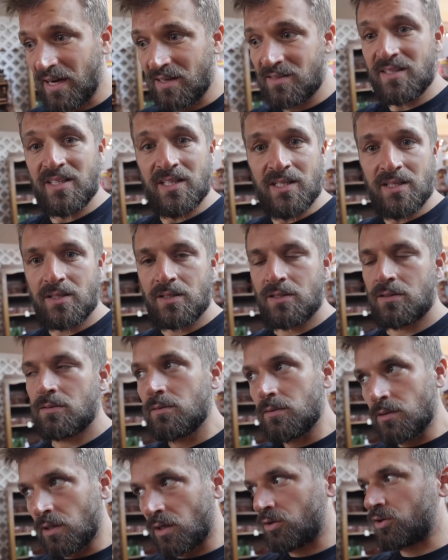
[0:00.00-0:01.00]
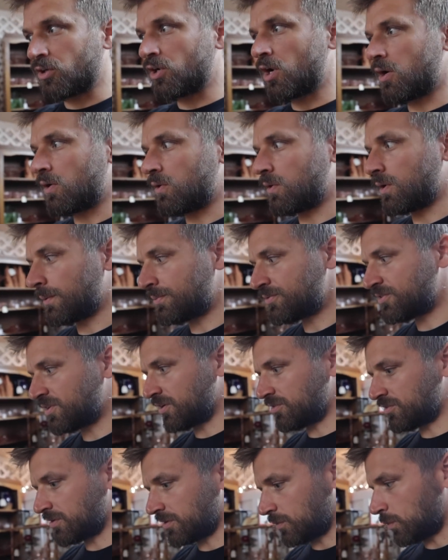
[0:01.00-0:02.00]
antique, you know, to go
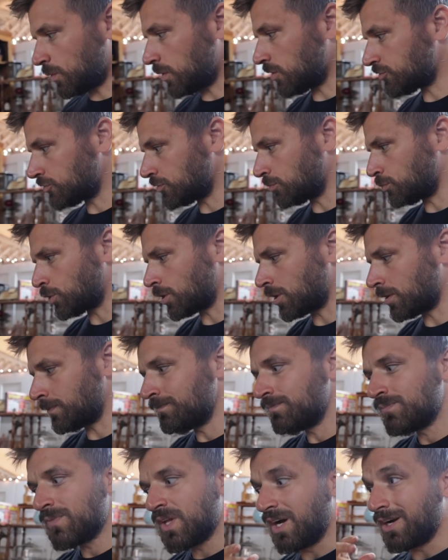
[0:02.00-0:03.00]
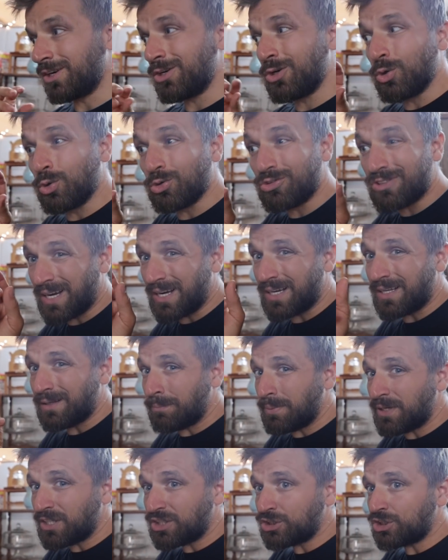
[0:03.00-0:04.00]
upstairs on the wall somewhere, a cool tiny
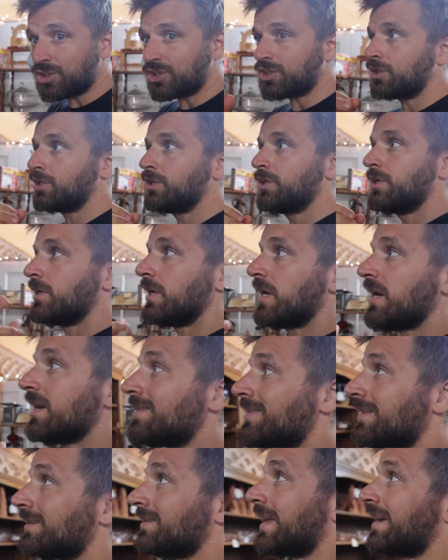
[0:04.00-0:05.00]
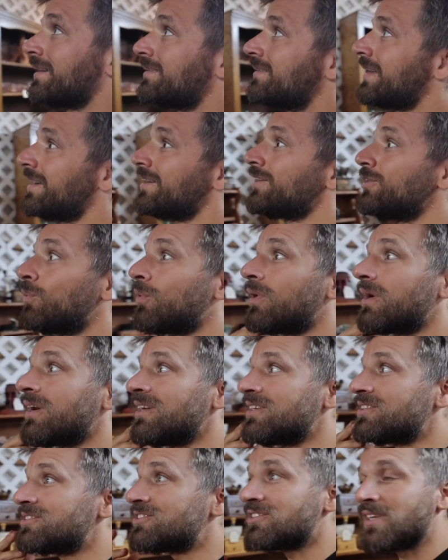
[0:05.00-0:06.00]
picture, anything like that you wanted
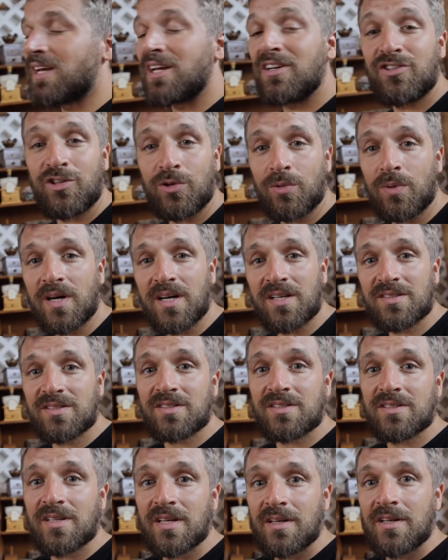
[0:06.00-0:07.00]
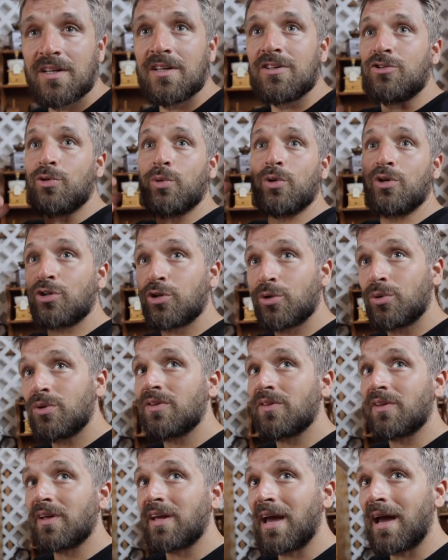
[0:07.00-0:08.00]
to send to us to include
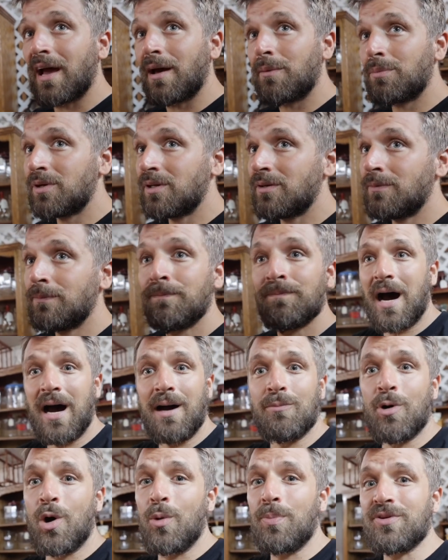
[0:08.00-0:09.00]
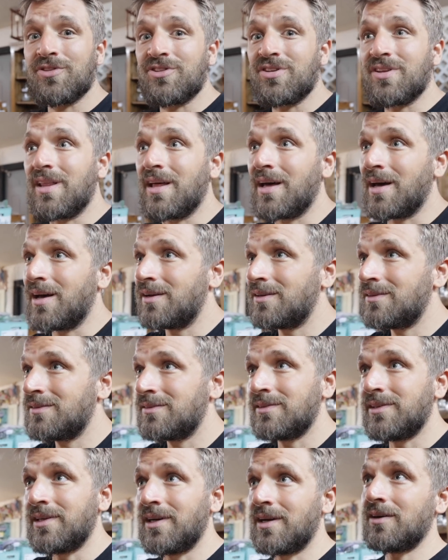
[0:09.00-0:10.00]
in the cabin, I'm open to that.
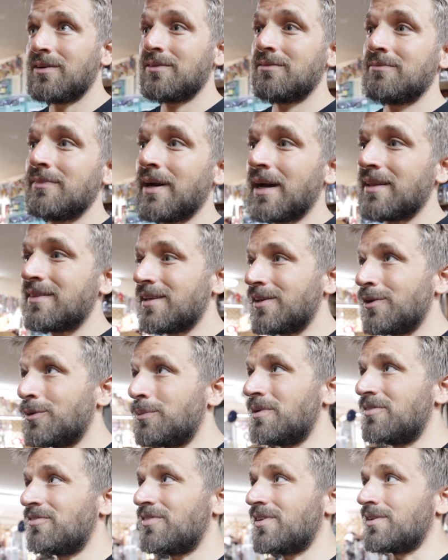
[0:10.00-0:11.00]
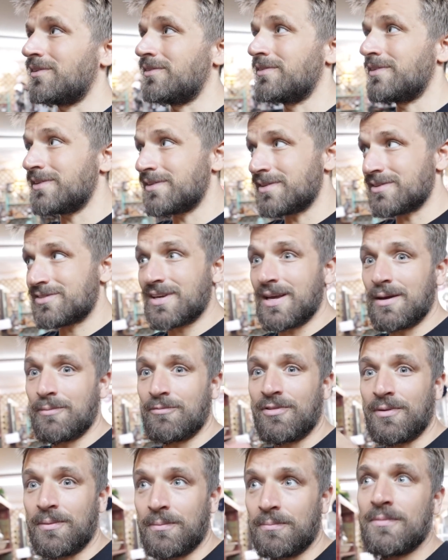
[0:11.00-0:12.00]
You know, I think it'd be fun. This came
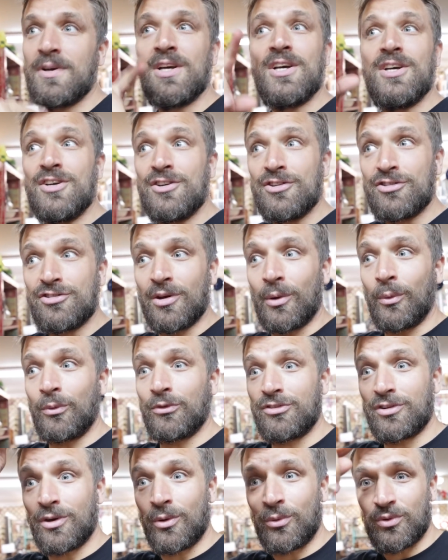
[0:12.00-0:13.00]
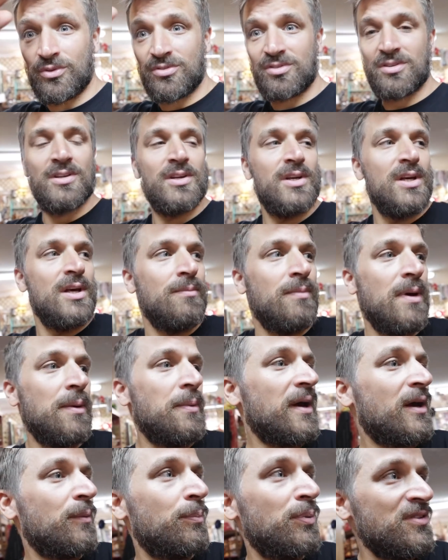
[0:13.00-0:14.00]
from so-and-so. This,
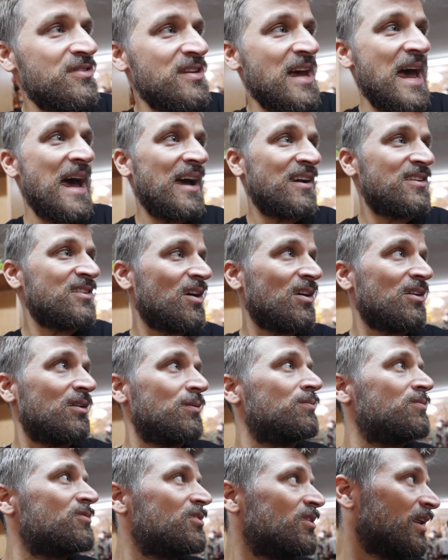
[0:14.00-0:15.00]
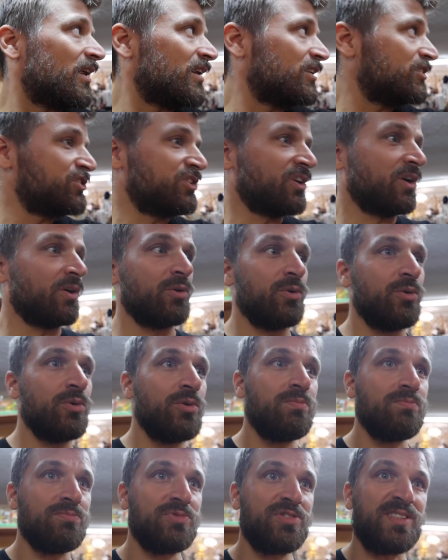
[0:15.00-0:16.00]
maybe I could put tags on them to like show
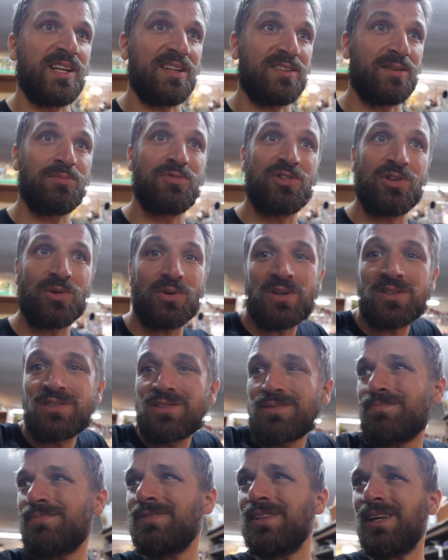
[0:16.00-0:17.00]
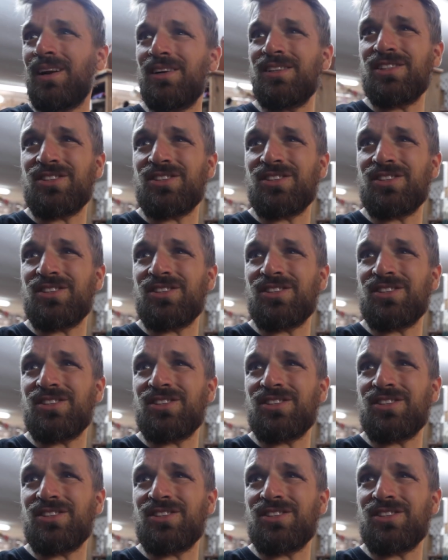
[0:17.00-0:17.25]
who sent them to us. You know,